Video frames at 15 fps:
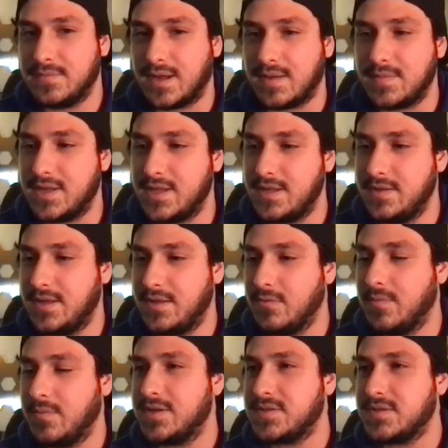I mean, he
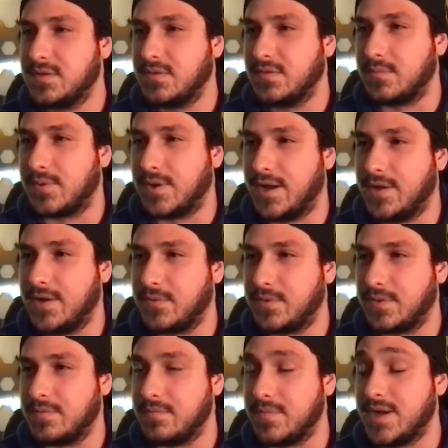reminds me of LeBron
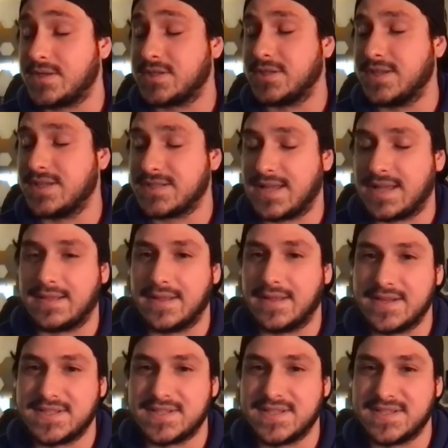with much less
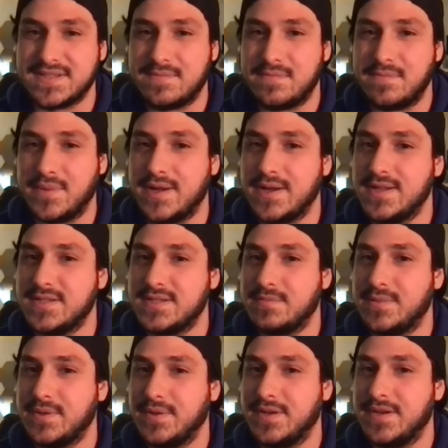athleticism, but his
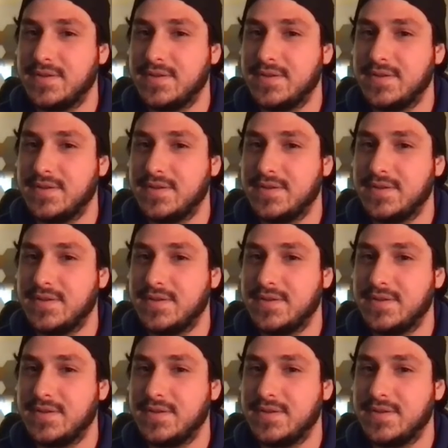ability to